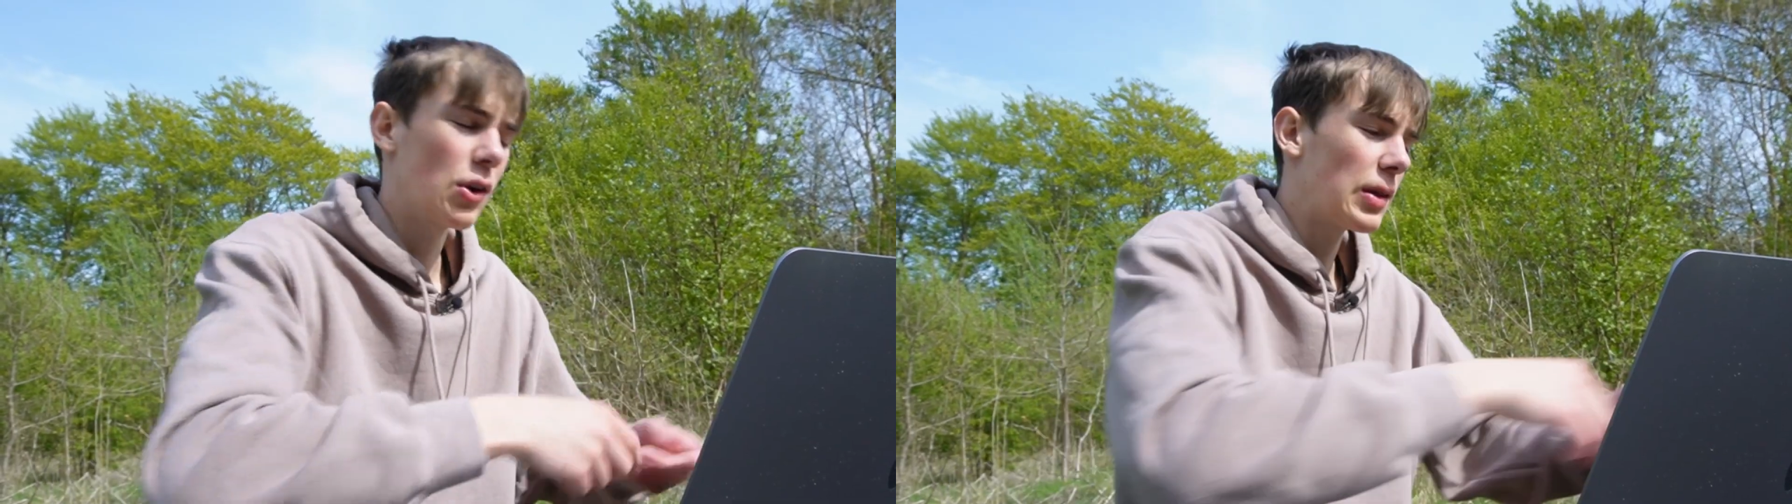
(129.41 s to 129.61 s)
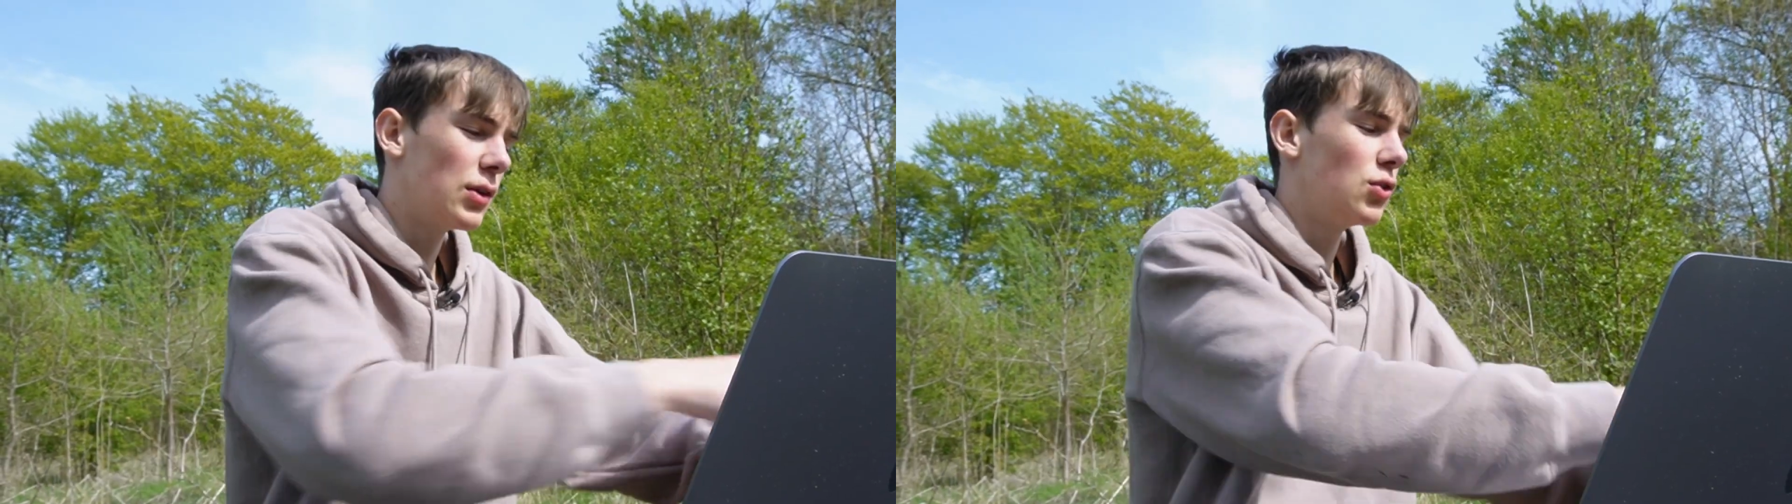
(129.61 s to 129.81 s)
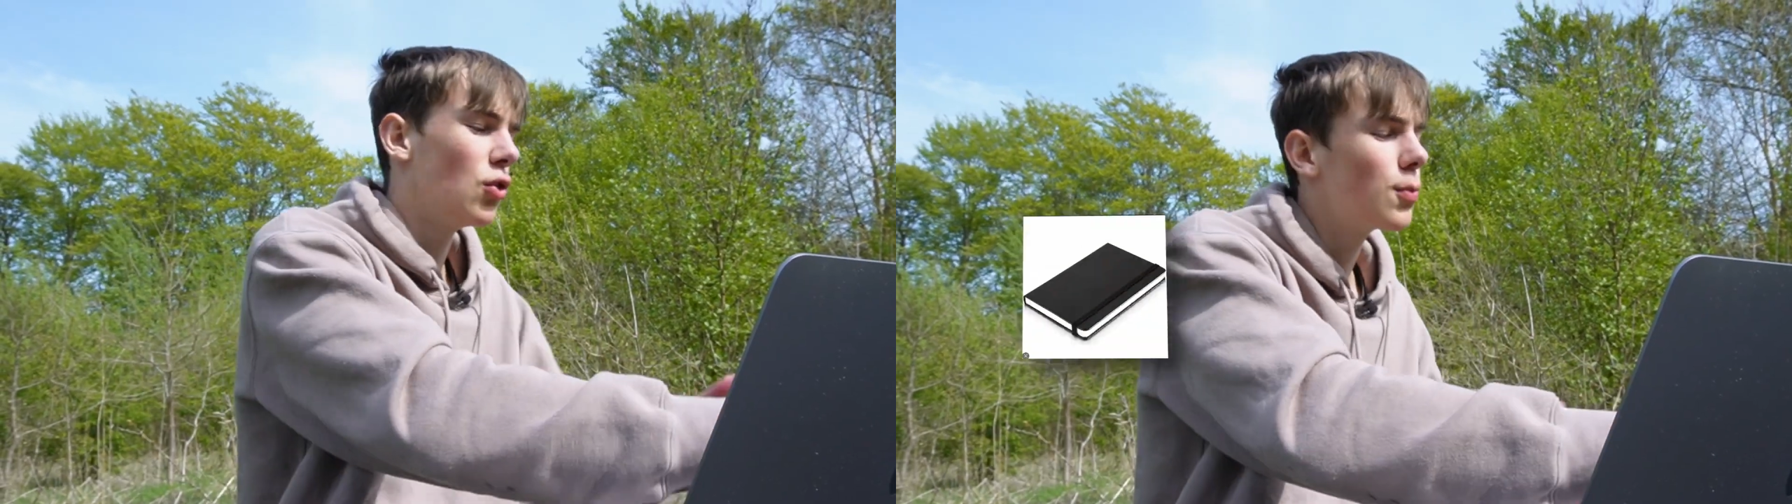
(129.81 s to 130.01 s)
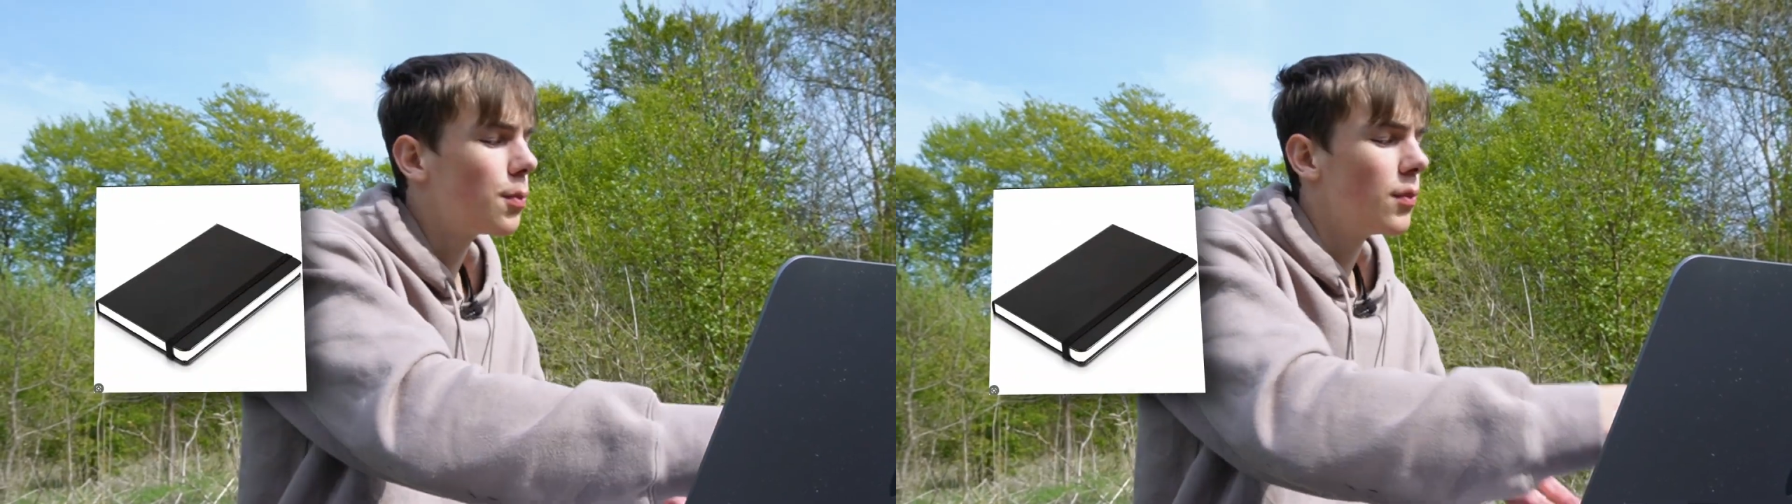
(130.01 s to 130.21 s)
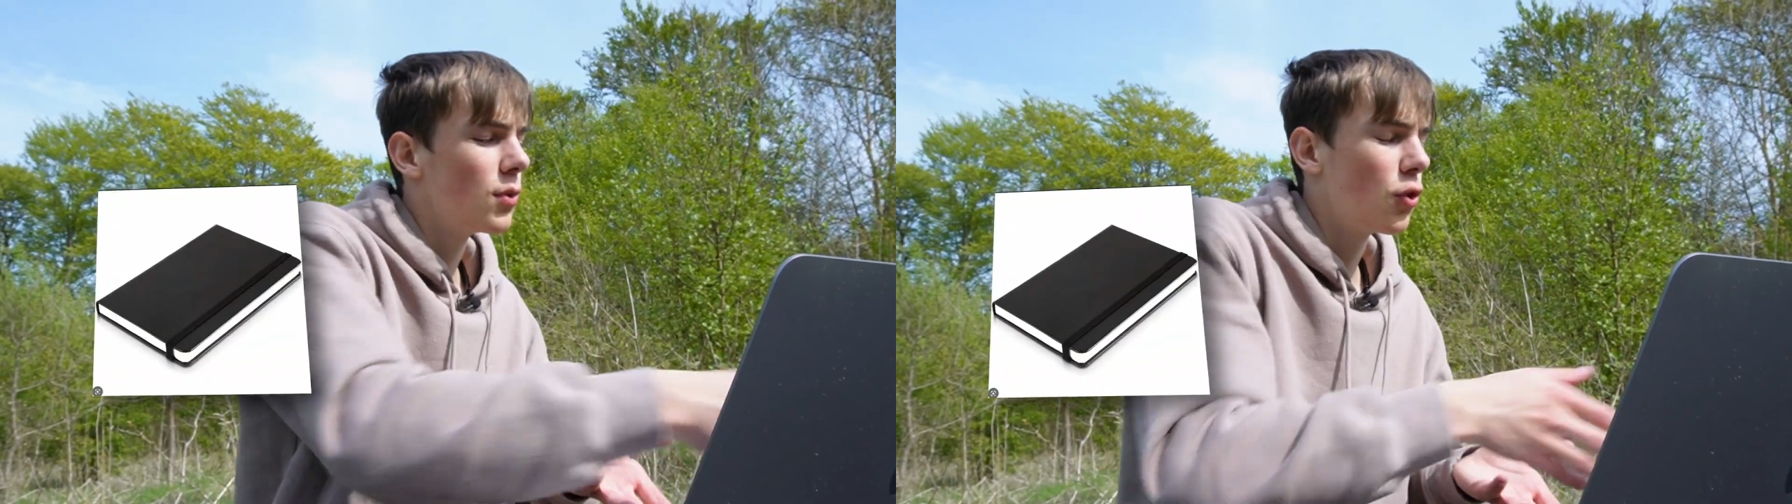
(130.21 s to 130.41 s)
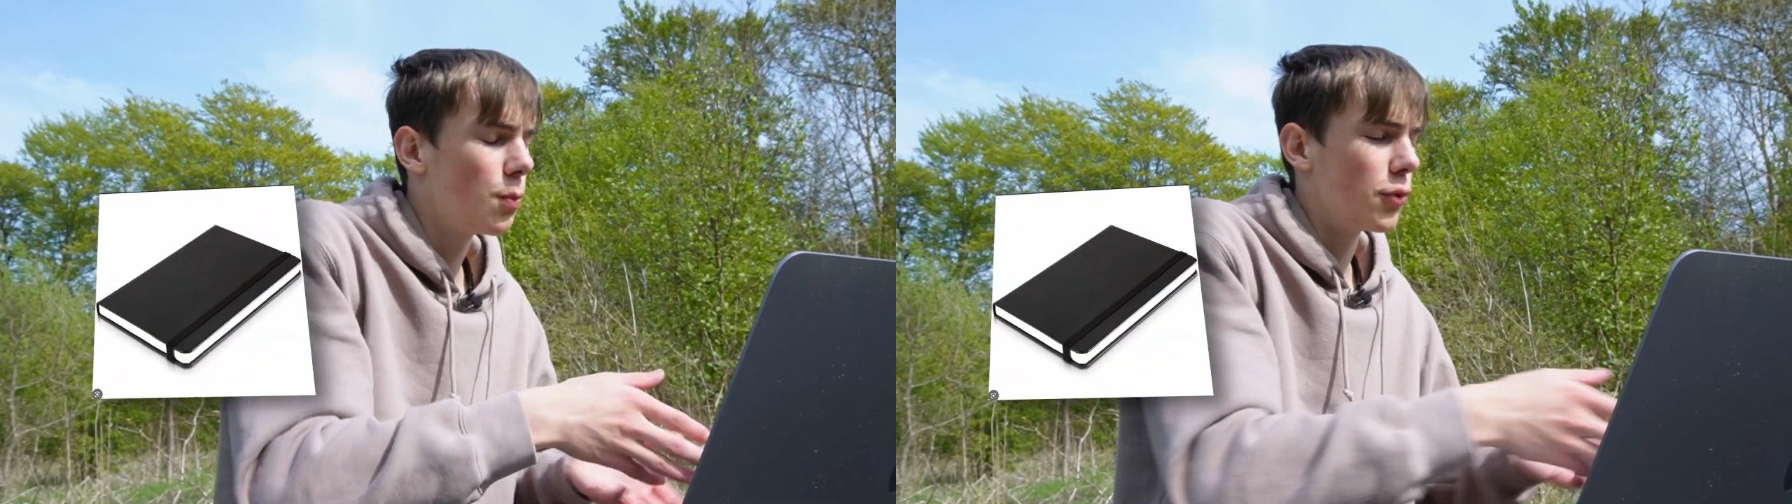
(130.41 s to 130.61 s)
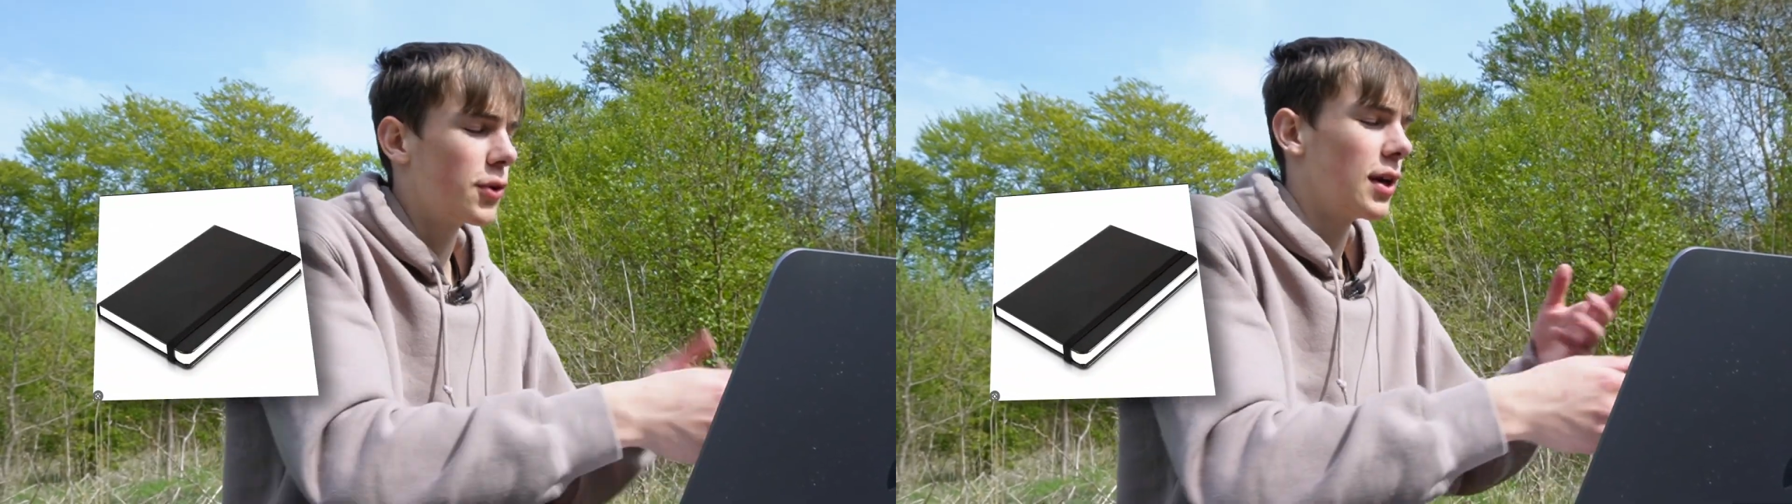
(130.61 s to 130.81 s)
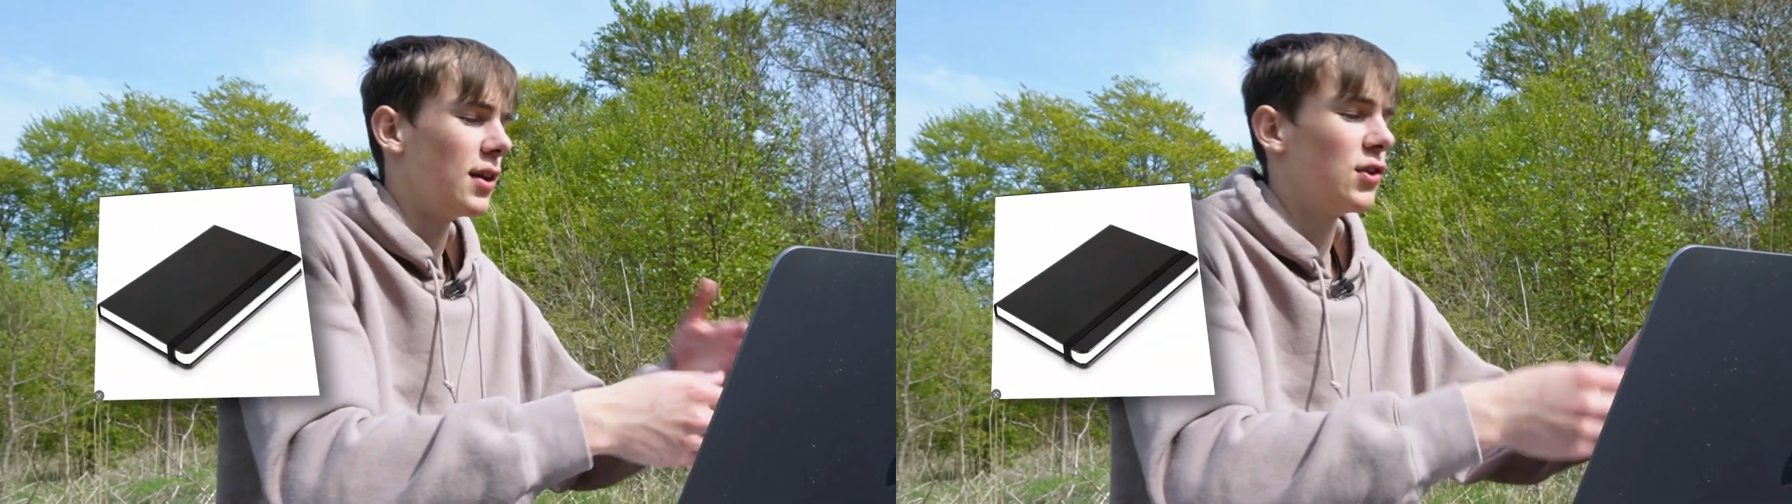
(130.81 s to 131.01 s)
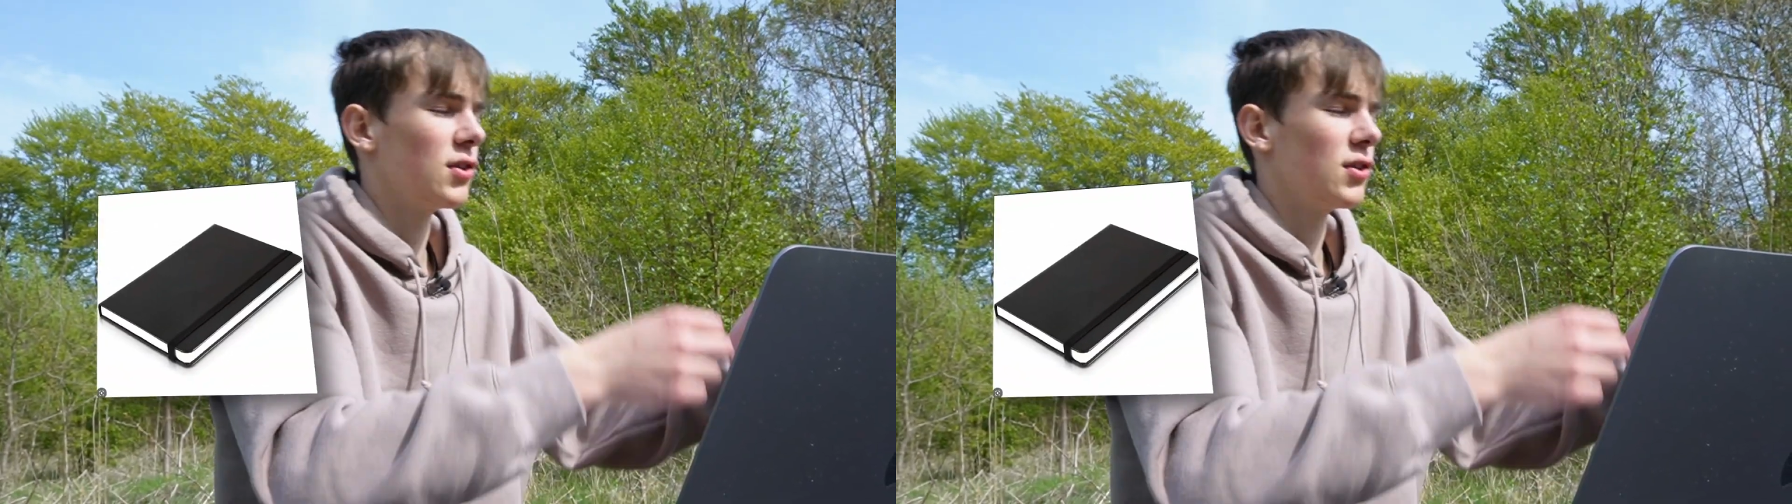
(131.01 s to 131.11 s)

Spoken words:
a little notebook, and then